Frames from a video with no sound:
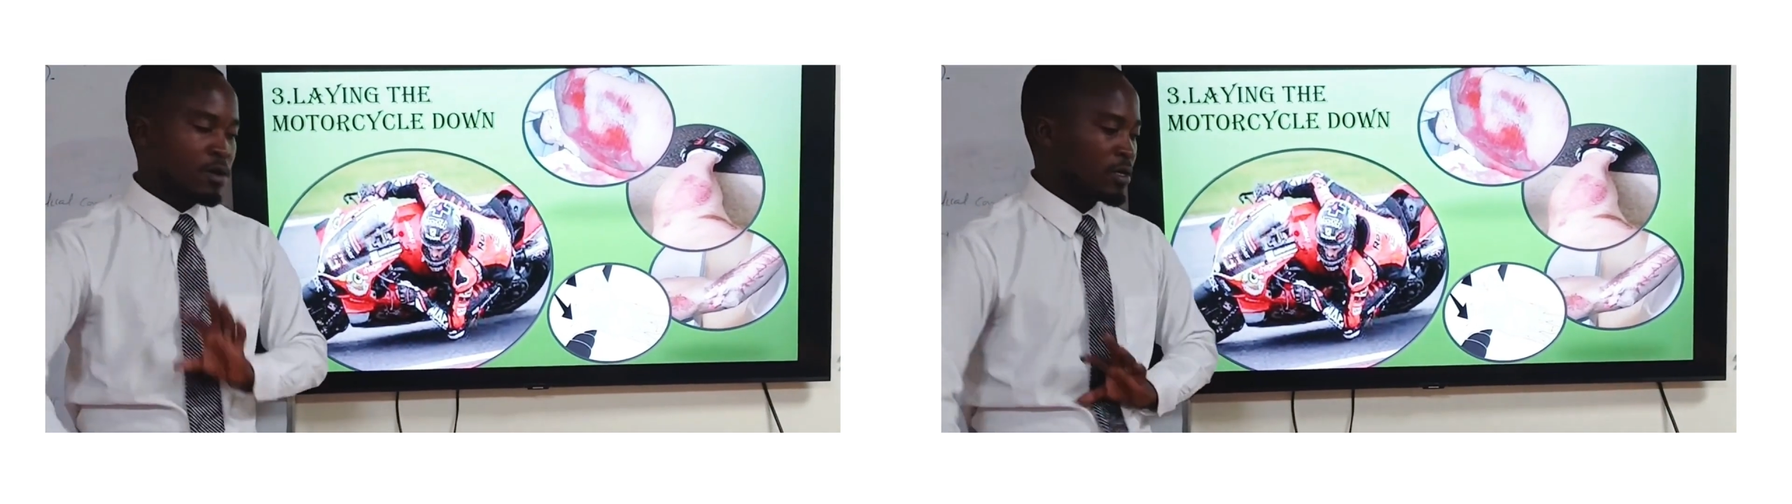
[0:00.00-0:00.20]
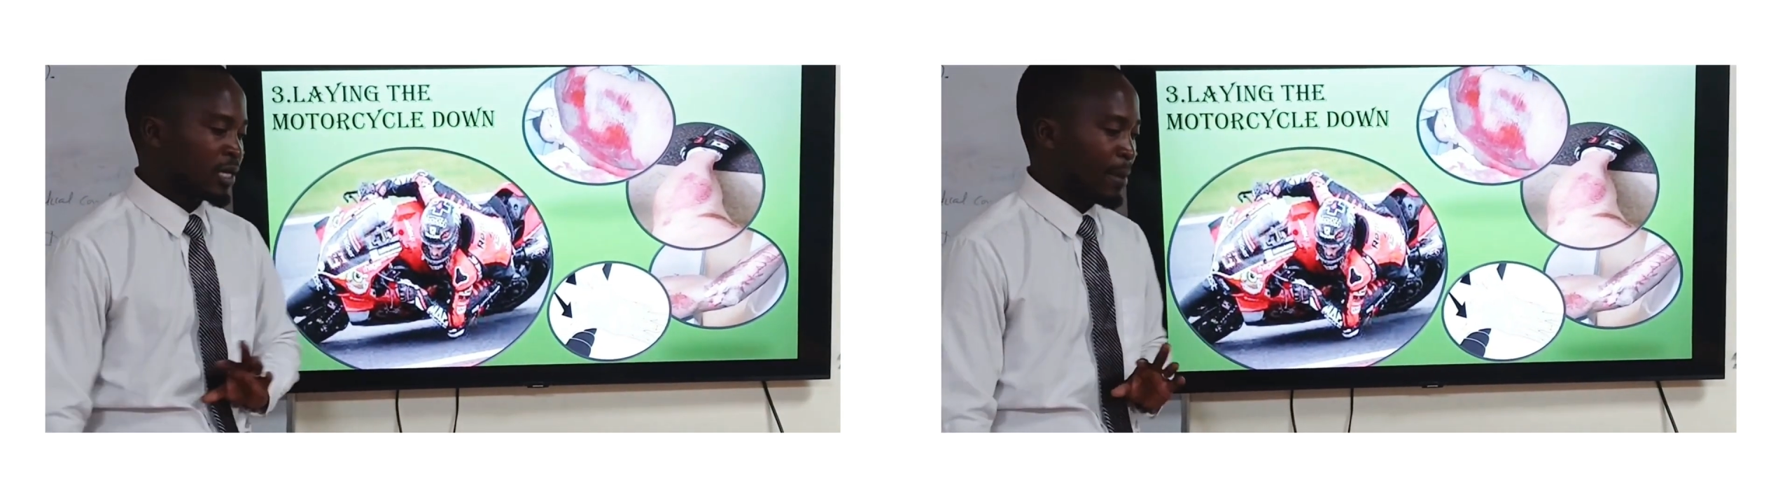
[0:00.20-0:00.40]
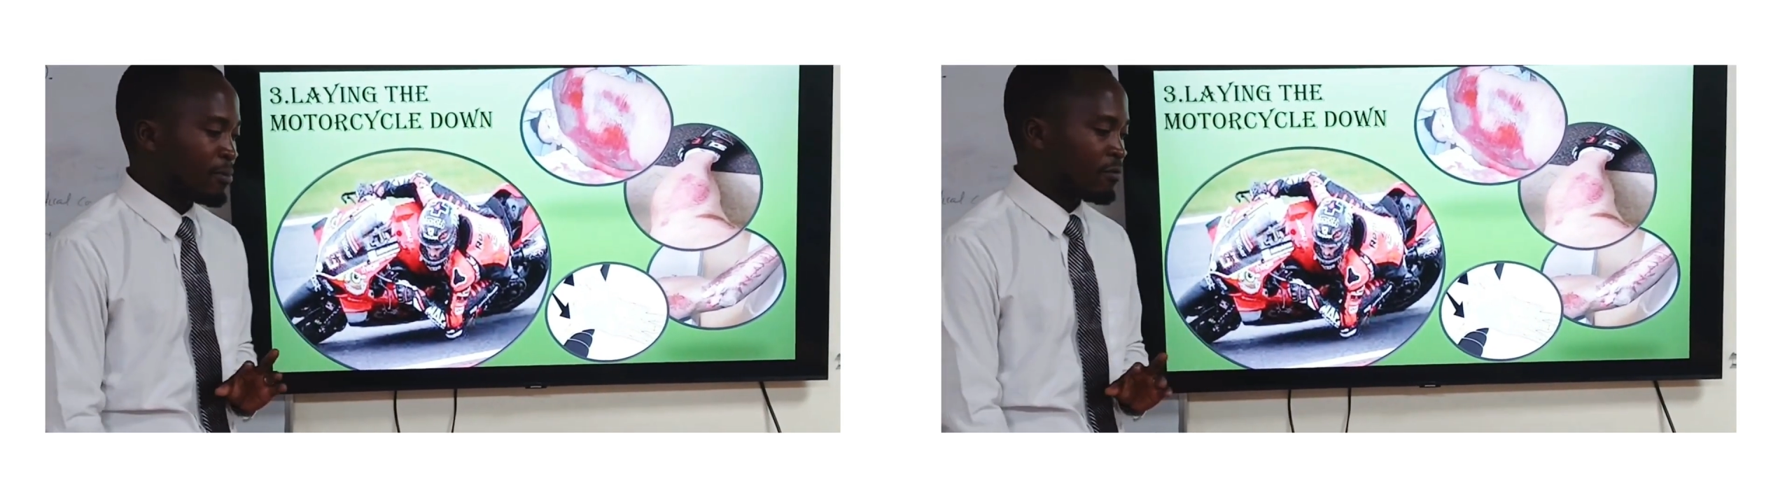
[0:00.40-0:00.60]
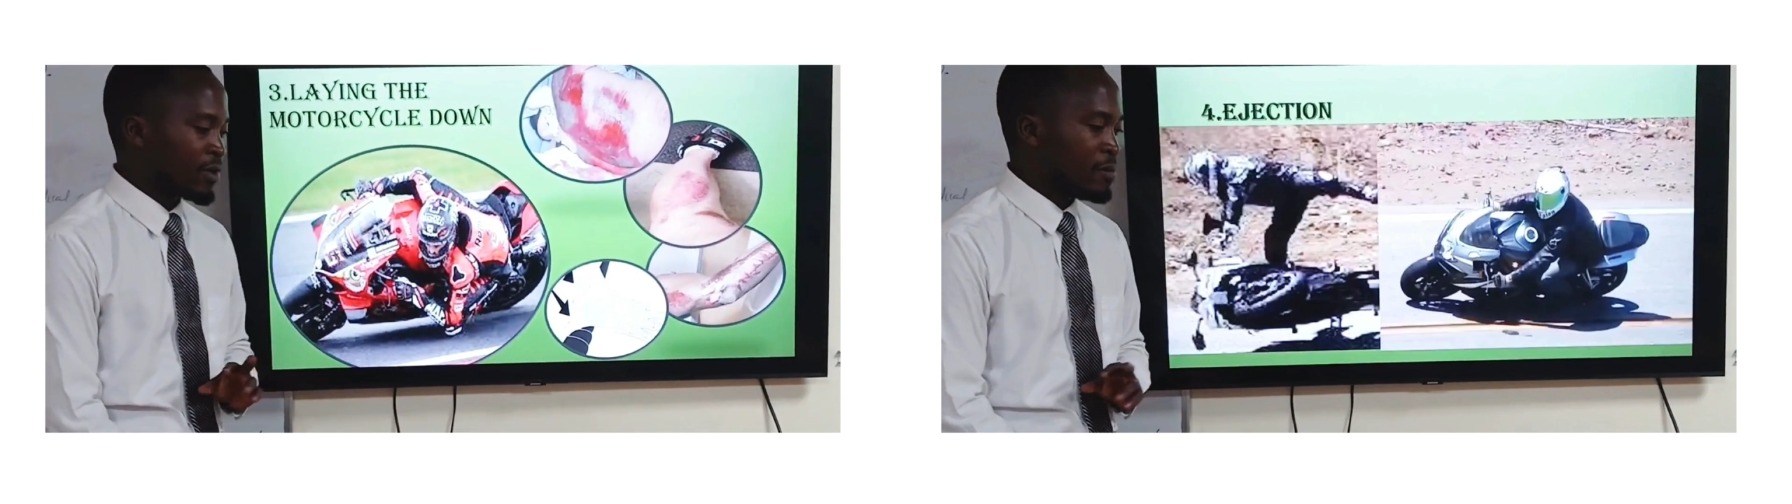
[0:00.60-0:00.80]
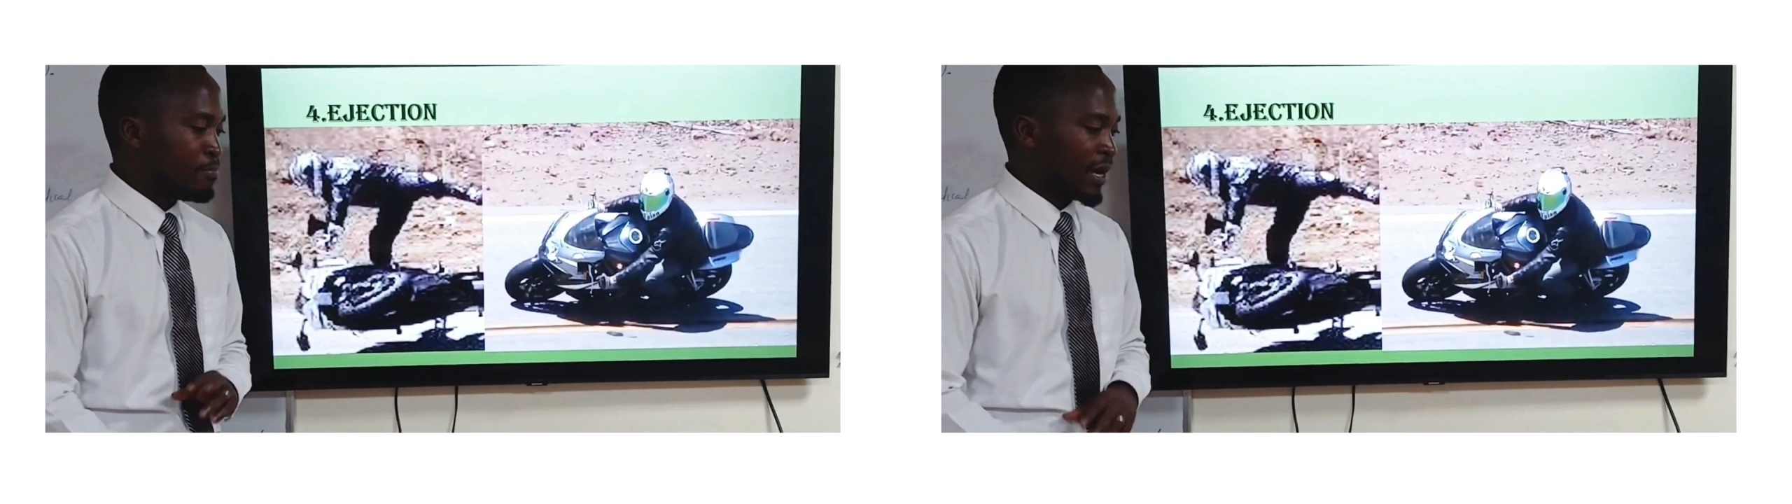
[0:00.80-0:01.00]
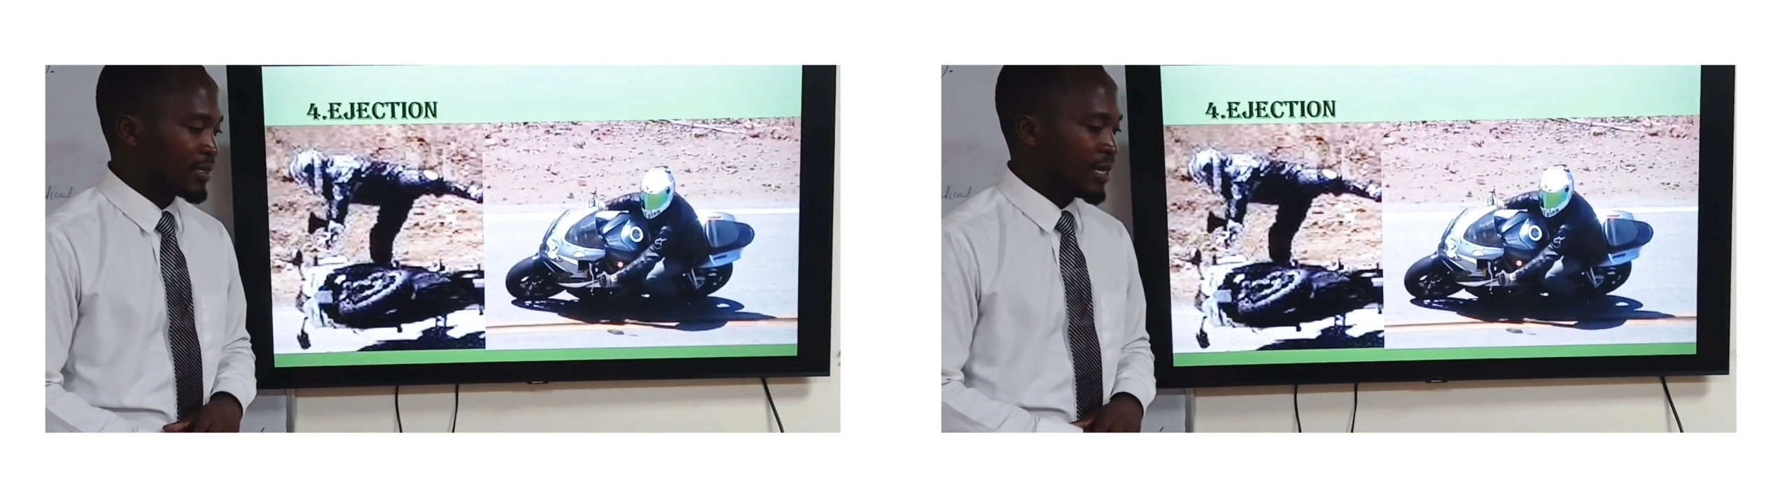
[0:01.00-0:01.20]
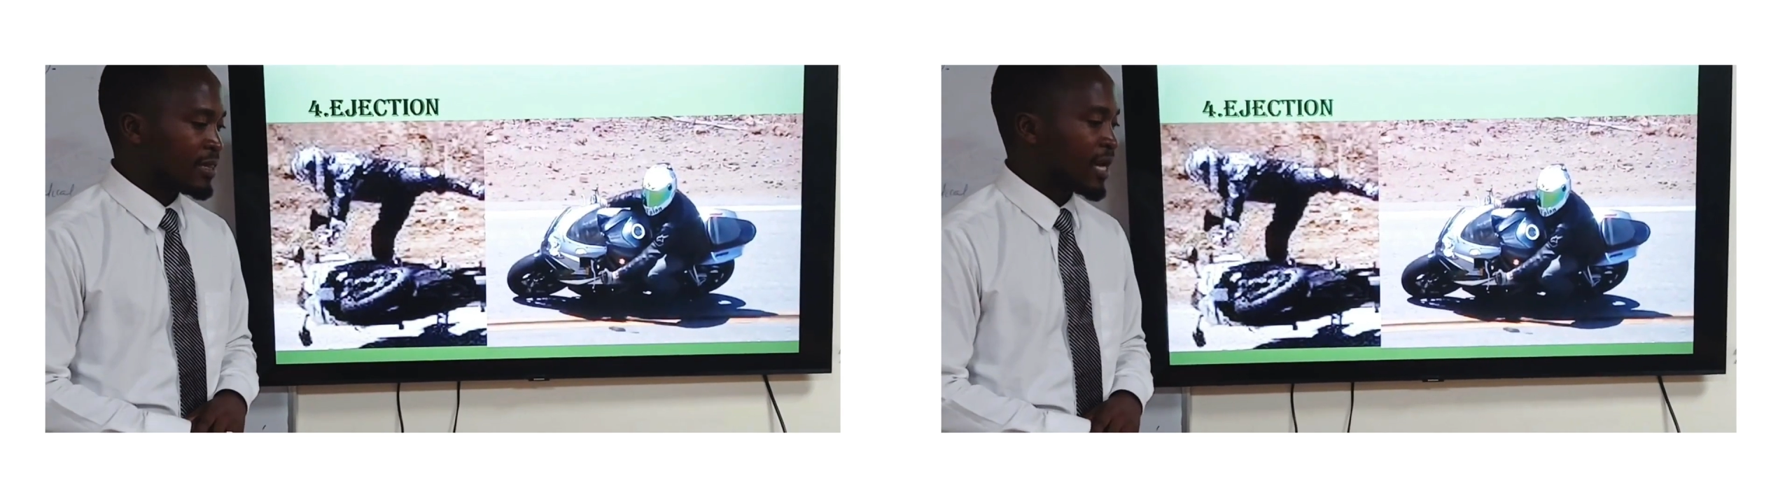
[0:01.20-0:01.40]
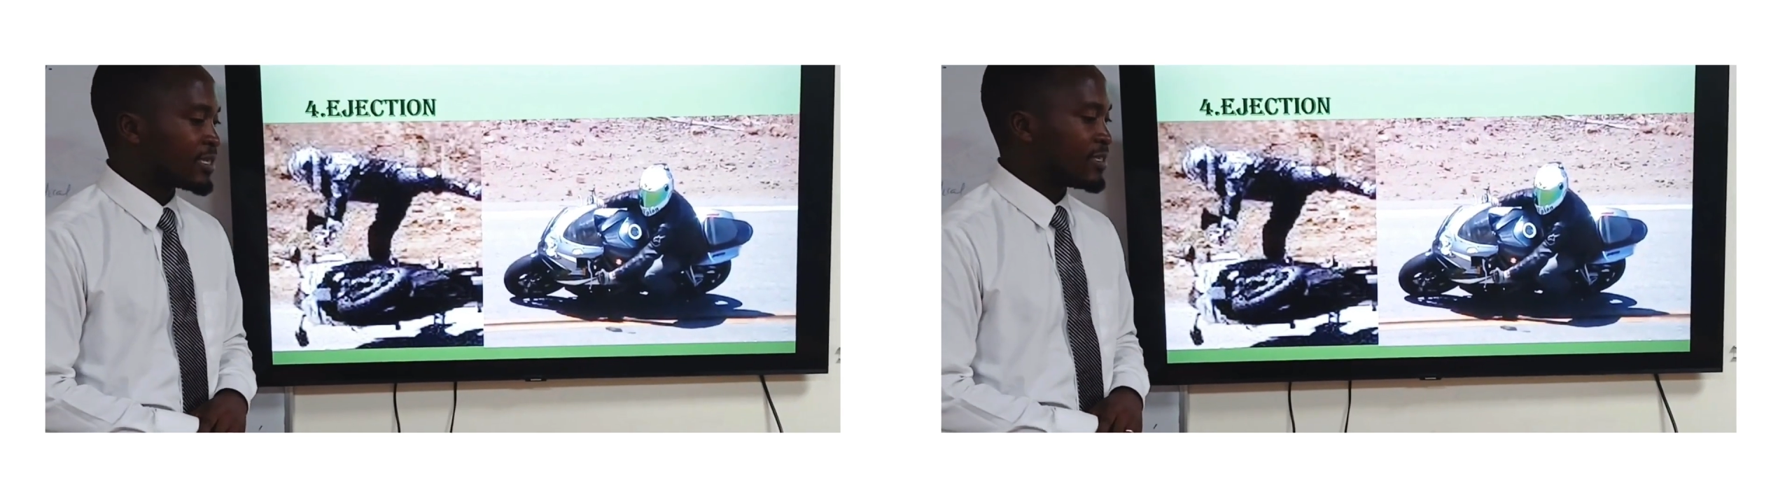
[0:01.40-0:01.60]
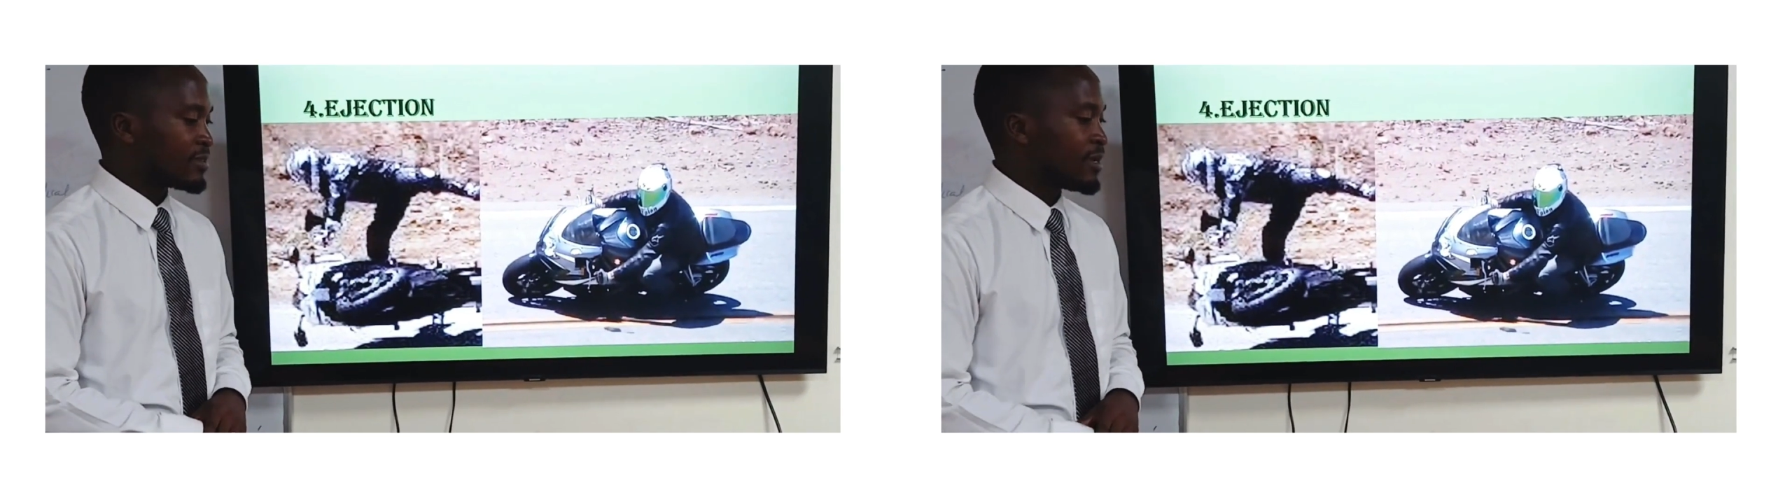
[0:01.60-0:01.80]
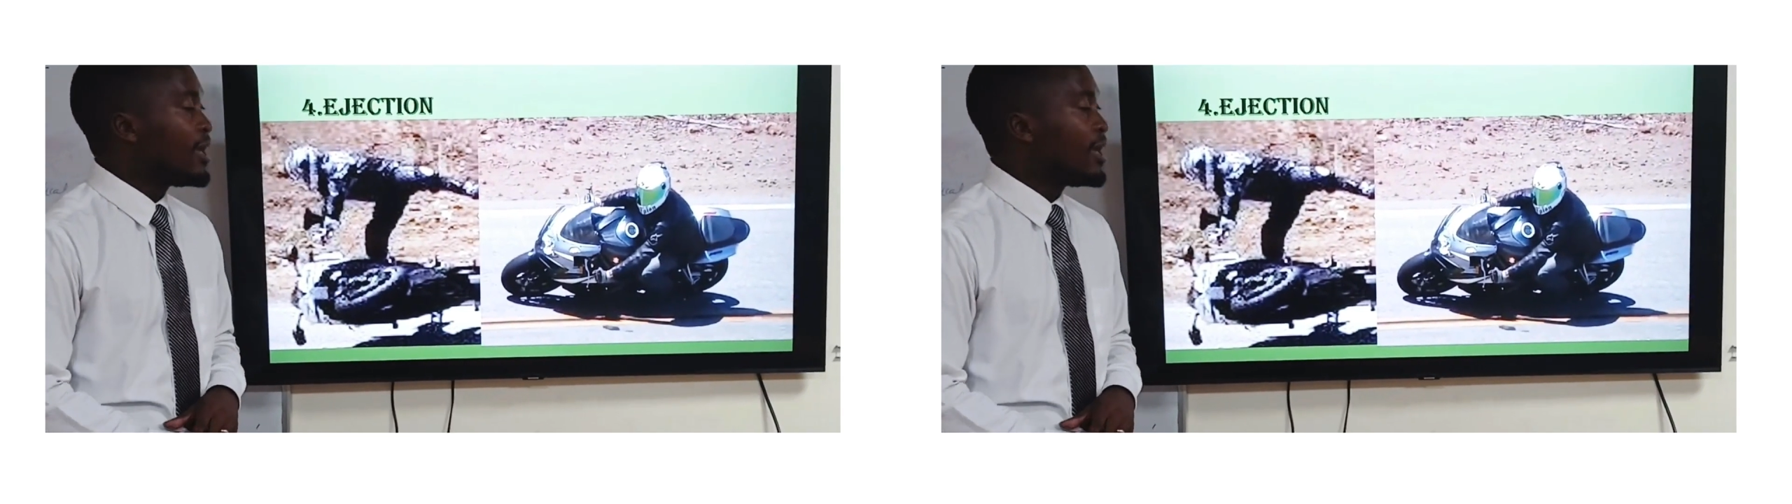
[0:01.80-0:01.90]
type of impact, and that is